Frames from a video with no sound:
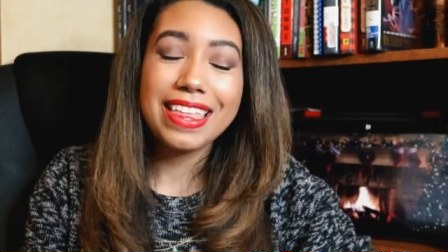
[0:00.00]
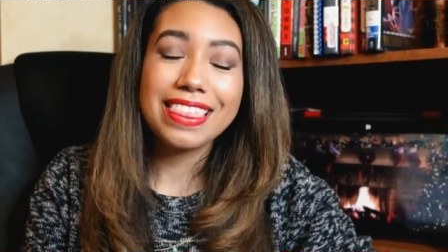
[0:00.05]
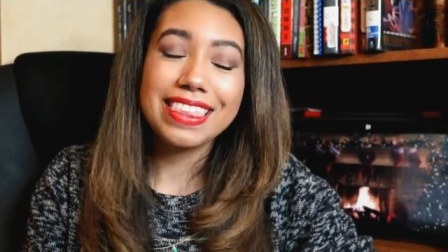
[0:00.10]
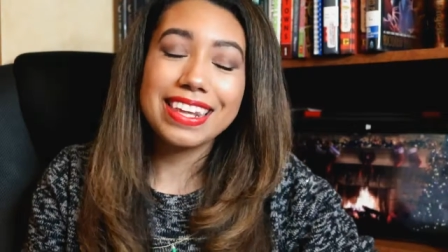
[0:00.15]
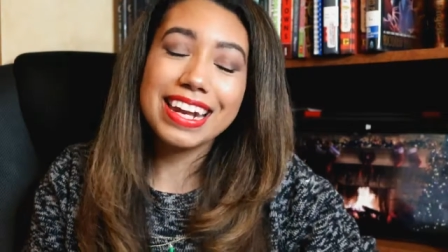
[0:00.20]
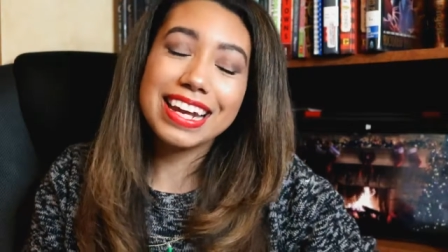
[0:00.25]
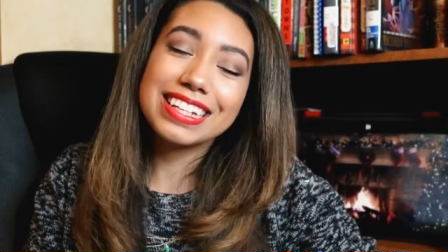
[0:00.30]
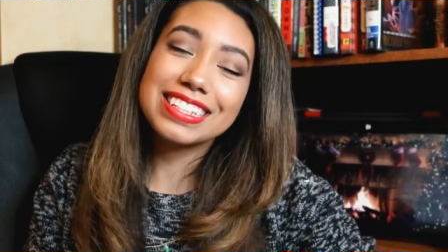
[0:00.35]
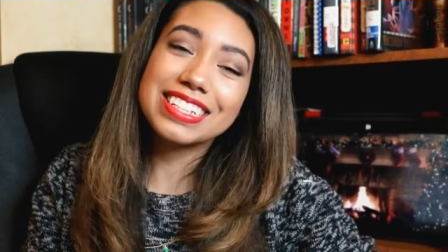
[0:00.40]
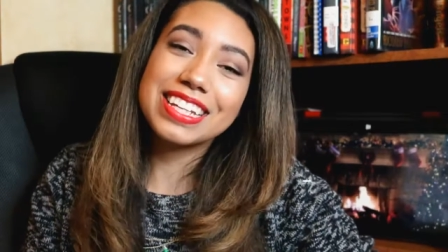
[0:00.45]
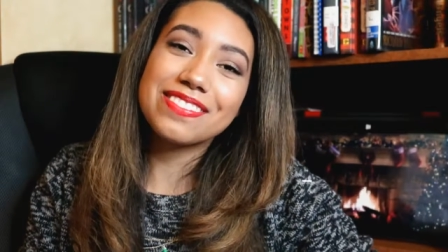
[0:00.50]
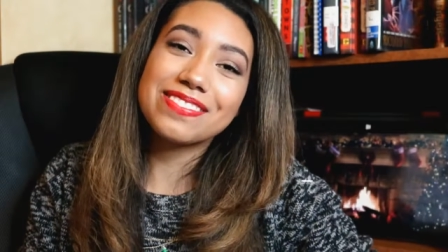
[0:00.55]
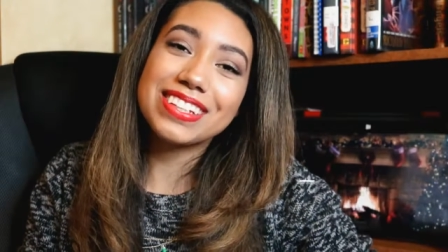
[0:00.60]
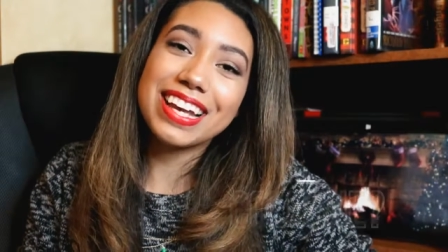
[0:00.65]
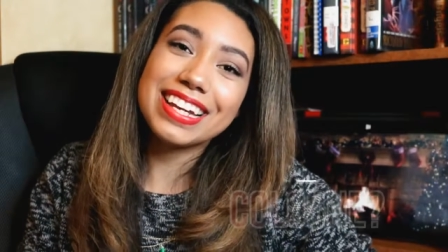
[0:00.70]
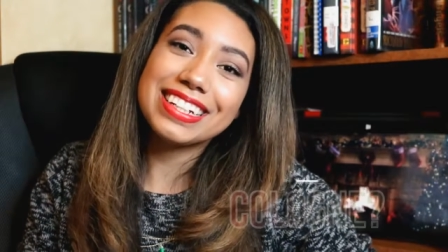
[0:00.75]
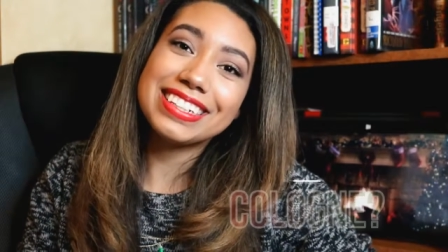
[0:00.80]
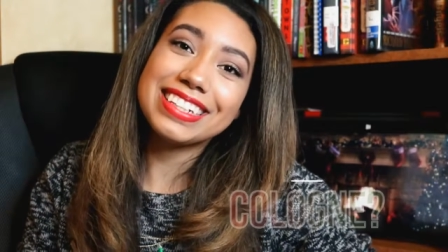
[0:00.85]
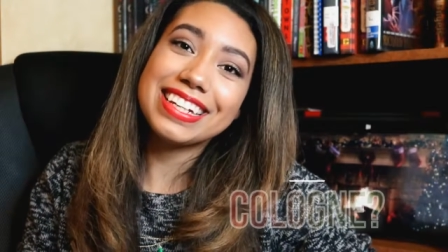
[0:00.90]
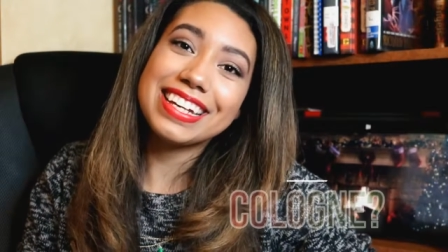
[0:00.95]
The next gift
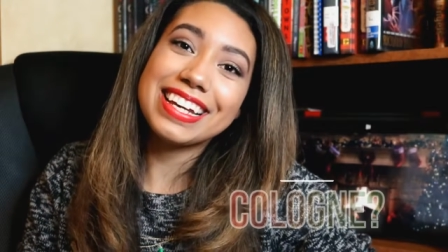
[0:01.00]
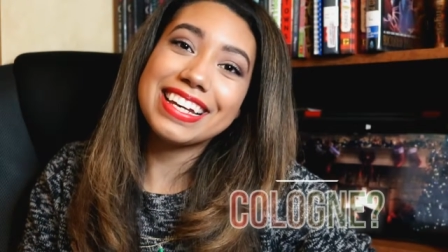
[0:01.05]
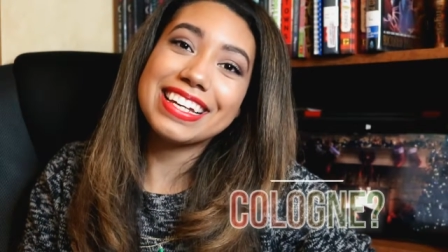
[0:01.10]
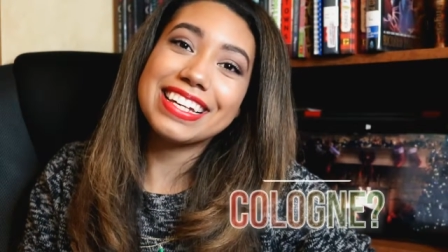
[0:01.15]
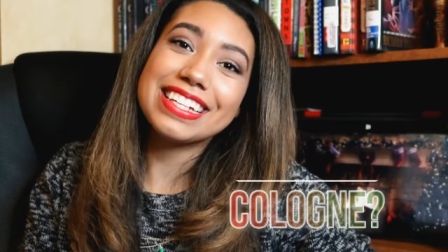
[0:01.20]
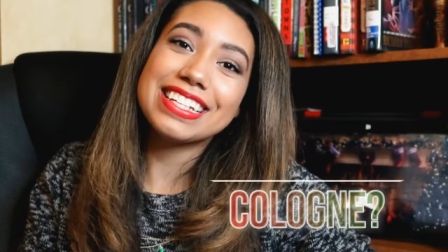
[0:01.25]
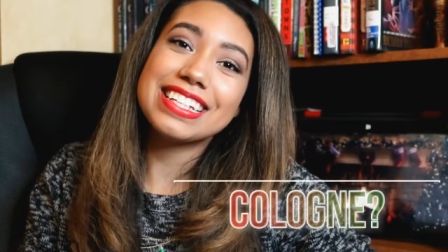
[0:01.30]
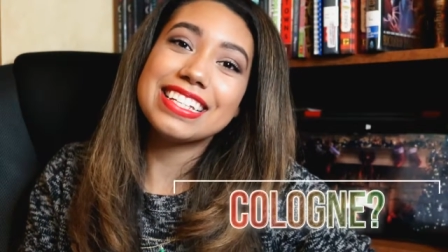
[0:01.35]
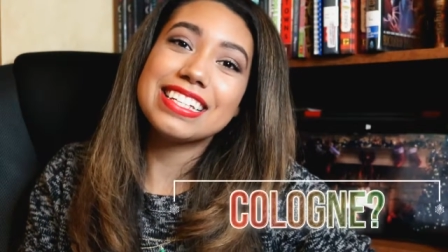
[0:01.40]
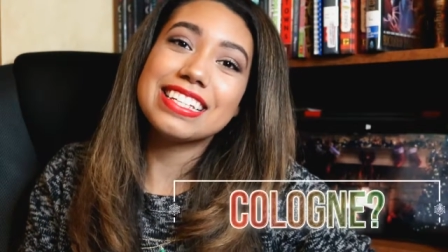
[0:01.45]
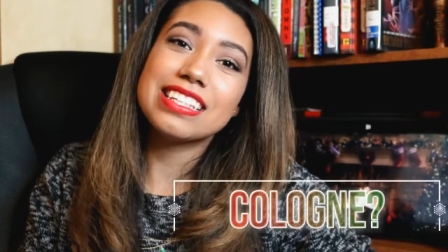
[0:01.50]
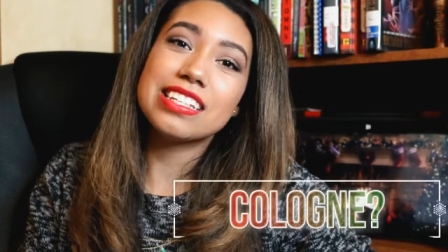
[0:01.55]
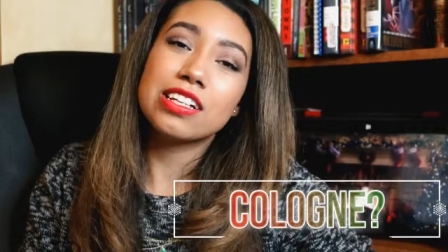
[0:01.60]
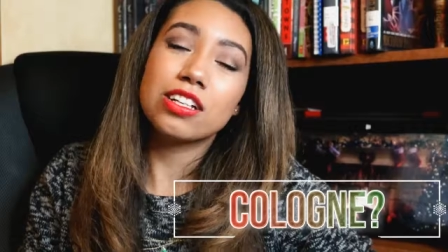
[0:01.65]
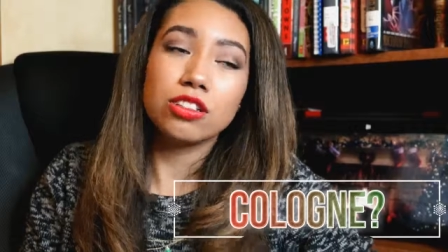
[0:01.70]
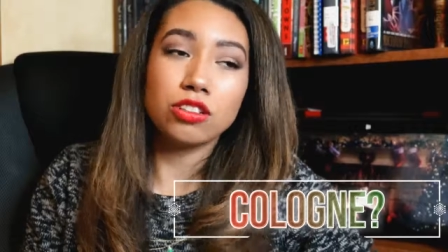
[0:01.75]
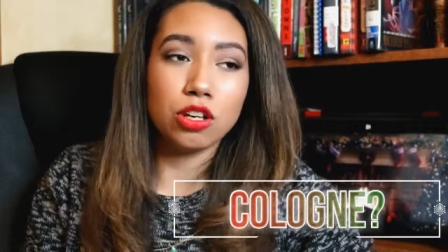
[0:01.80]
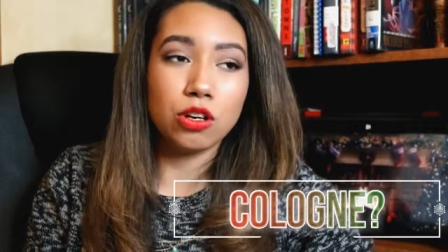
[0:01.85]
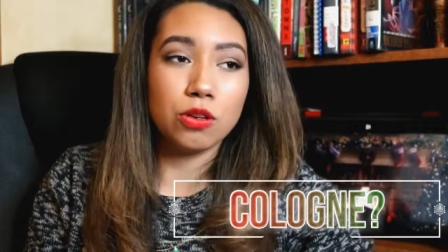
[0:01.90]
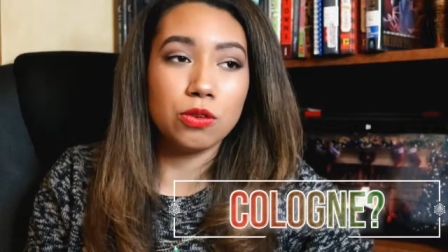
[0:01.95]
idea is
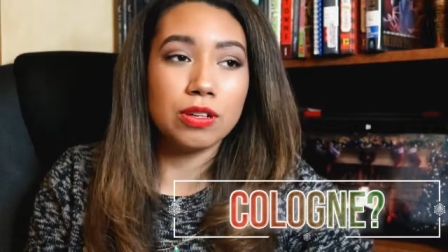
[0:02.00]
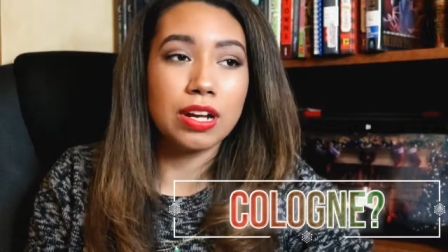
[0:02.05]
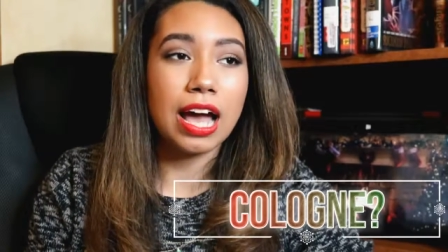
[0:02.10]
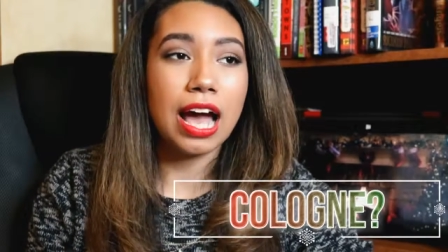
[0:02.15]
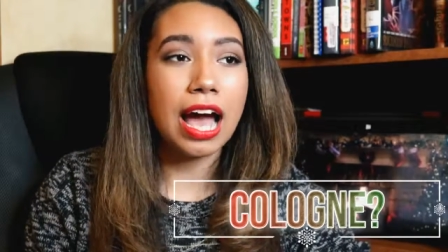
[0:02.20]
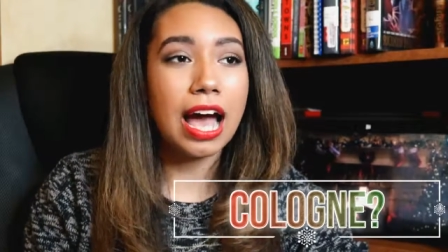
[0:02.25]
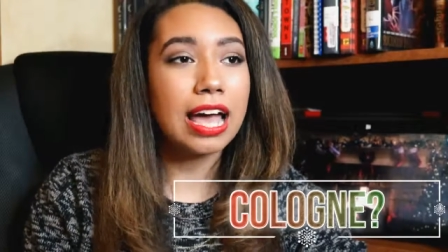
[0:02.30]
cologne.